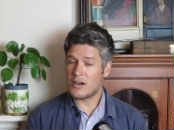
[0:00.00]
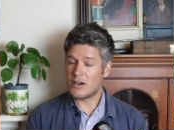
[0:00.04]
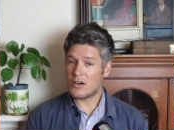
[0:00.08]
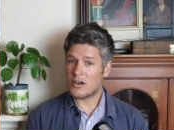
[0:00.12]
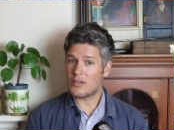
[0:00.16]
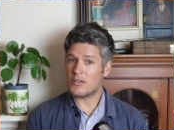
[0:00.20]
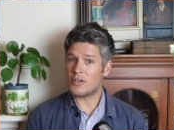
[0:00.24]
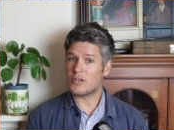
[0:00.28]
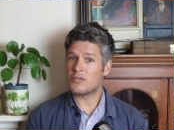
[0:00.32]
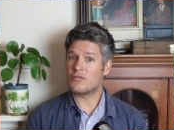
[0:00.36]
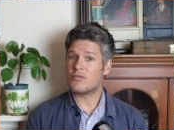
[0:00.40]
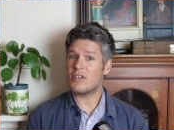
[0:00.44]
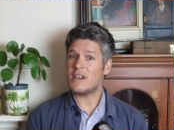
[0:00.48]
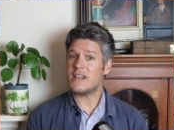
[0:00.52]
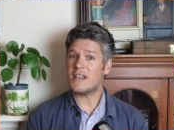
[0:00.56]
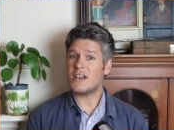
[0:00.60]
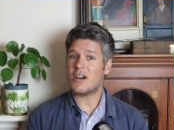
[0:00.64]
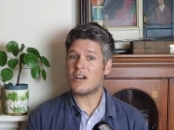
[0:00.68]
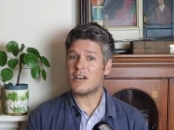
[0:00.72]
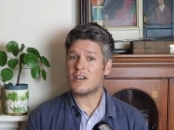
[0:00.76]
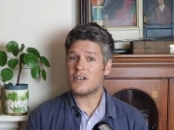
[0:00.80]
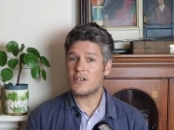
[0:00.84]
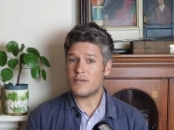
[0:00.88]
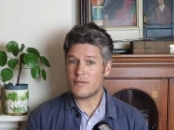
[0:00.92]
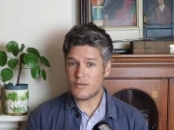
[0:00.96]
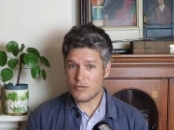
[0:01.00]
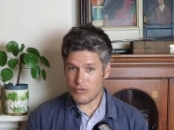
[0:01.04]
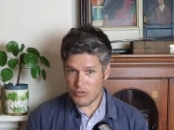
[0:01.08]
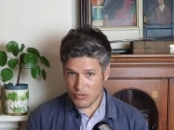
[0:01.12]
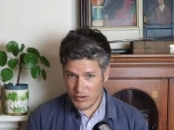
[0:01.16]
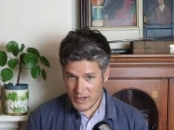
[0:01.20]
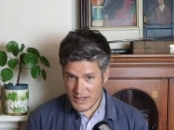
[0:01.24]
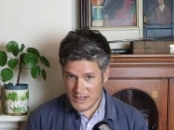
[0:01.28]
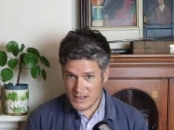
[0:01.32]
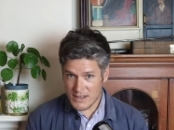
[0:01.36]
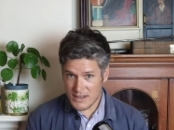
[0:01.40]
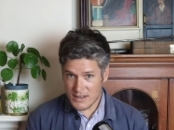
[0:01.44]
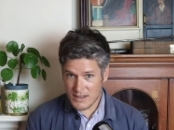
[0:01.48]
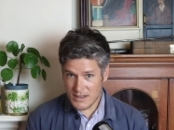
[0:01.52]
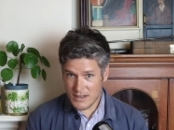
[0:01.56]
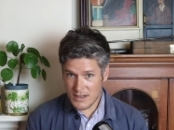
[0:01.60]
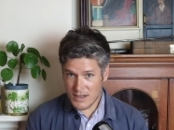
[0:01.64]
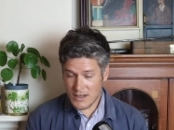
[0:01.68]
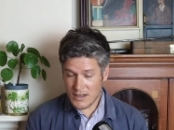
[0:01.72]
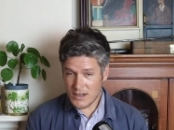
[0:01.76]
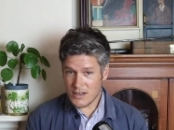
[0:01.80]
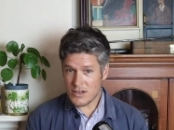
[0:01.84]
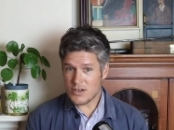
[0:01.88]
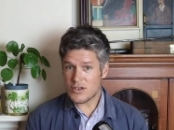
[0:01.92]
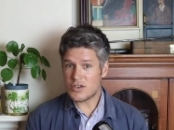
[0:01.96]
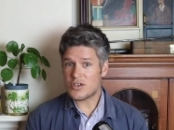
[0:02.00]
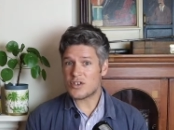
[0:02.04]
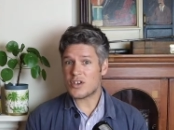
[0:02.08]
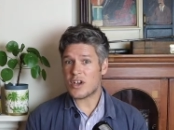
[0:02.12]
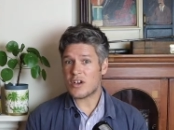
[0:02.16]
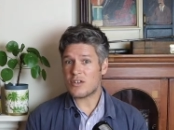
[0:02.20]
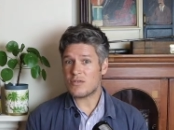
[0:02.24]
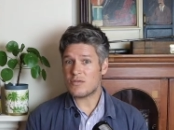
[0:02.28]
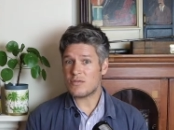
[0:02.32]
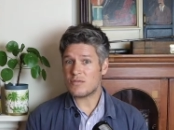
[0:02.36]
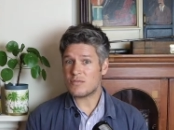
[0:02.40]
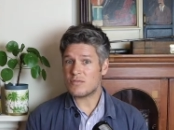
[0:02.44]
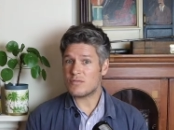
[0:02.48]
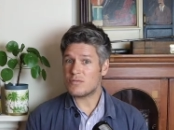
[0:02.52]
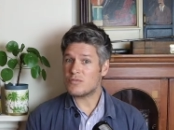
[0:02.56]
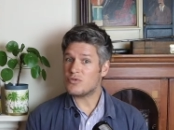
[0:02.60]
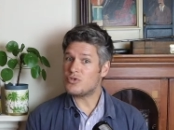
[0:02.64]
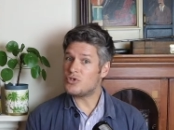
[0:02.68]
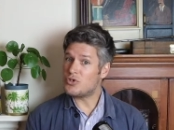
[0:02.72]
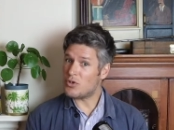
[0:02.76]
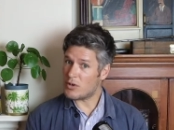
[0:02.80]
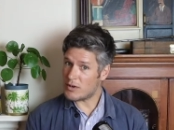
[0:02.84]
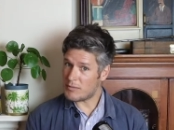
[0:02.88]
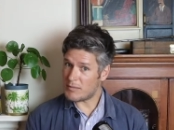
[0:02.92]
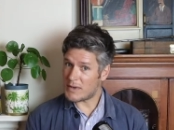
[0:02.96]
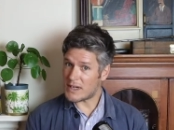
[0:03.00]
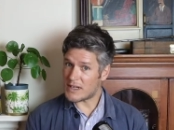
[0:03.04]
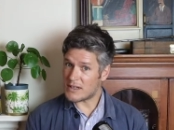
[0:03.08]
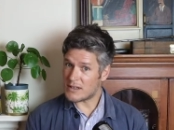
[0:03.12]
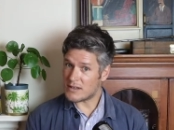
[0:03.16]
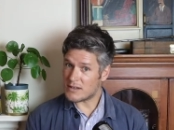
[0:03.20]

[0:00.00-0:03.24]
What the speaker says: on the Greek island of Crete. So join me.